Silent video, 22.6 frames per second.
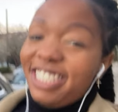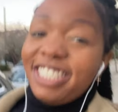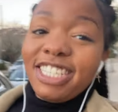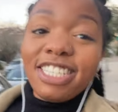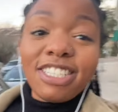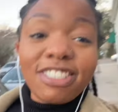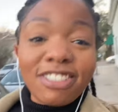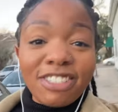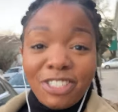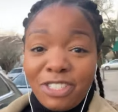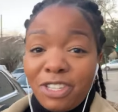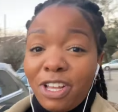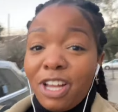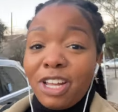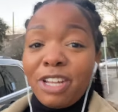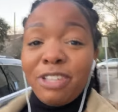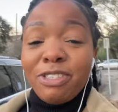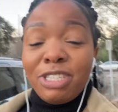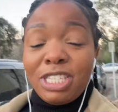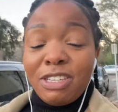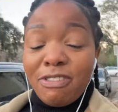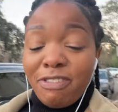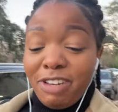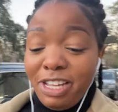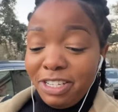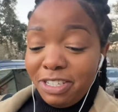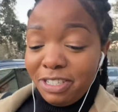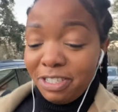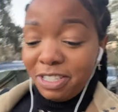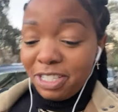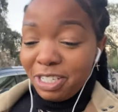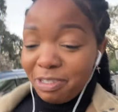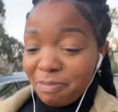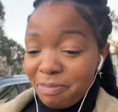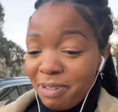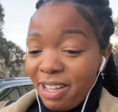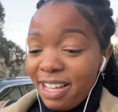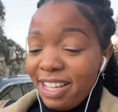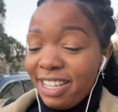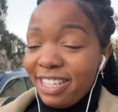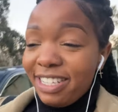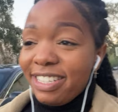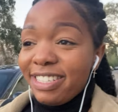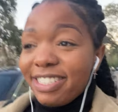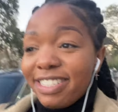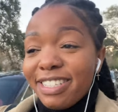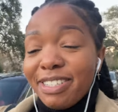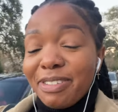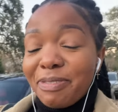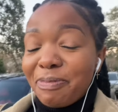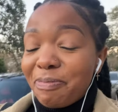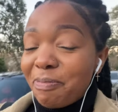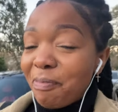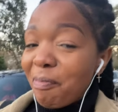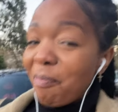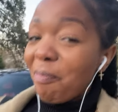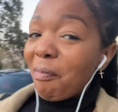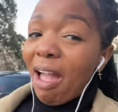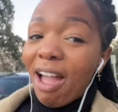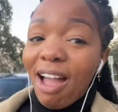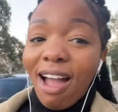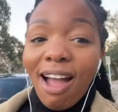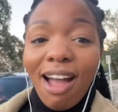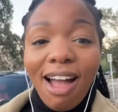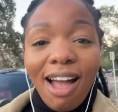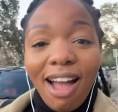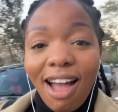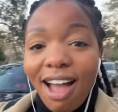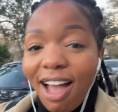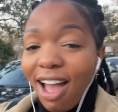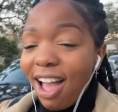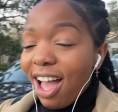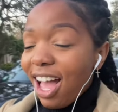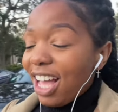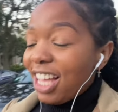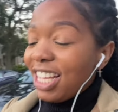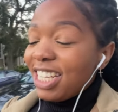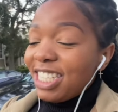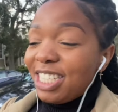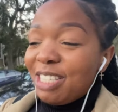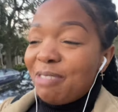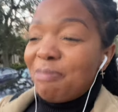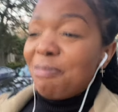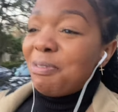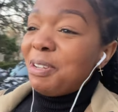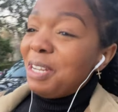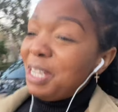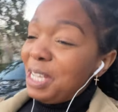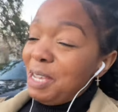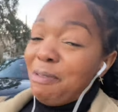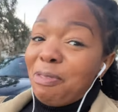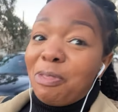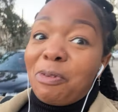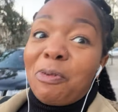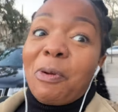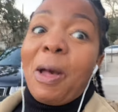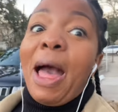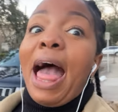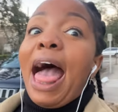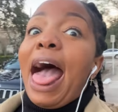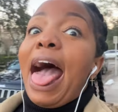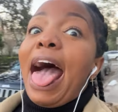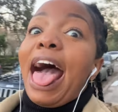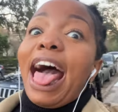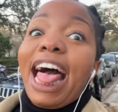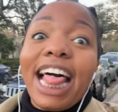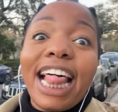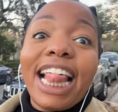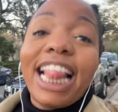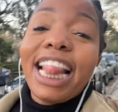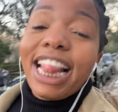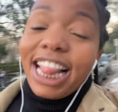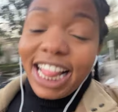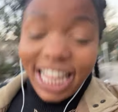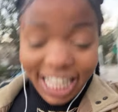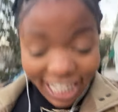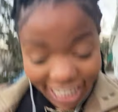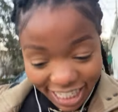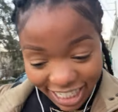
just got into a relationship and she's putting him through hell.